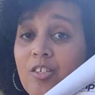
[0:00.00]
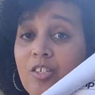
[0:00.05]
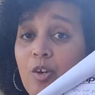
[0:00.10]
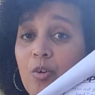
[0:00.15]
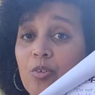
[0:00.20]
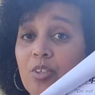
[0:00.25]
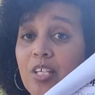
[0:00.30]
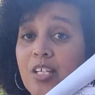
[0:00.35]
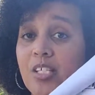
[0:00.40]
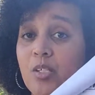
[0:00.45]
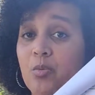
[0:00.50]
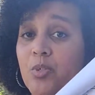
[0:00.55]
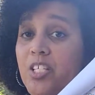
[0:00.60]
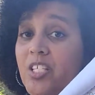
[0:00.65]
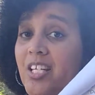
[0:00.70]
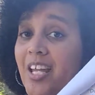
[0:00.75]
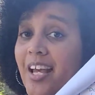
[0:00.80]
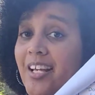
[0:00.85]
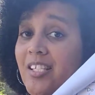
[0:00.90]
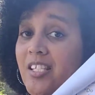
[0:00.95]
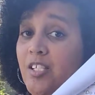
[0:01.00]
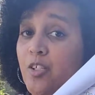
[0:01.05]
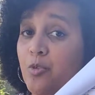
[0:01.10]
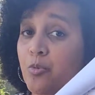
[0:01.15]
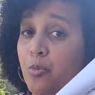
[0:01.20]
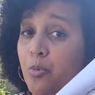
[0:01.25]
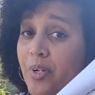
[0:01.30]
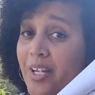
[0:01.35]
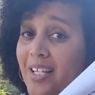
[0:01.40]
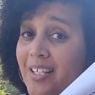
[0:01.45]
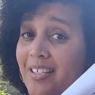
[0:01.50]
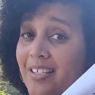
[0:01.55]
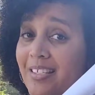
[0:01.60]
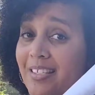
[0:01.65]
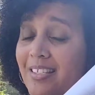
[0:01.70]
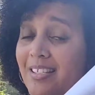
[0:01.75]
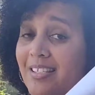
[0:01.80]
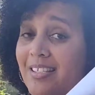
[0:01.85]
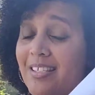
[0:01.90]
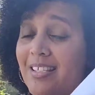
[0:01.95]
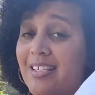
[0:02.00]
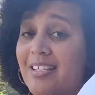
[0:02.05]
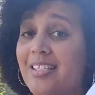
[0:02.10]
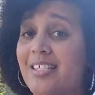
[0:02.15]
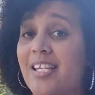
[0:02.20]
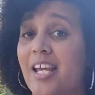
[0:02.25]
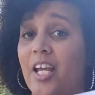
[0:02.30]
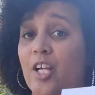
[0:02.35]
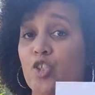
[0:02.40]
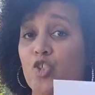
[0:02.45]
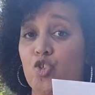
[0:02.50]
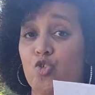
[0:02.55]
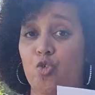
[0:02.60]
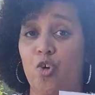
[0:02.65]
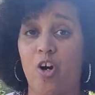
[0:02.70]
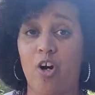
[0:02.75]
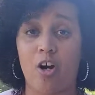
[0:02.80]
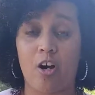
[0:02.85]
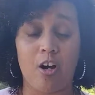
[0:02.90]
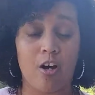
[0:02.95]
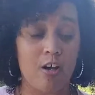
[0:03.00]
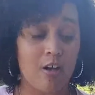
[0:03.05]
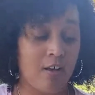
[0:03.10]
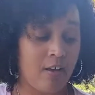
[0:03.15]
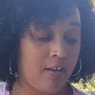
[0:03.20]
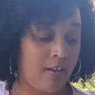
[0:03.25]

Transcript: So this one, she has to read the sentence and draw.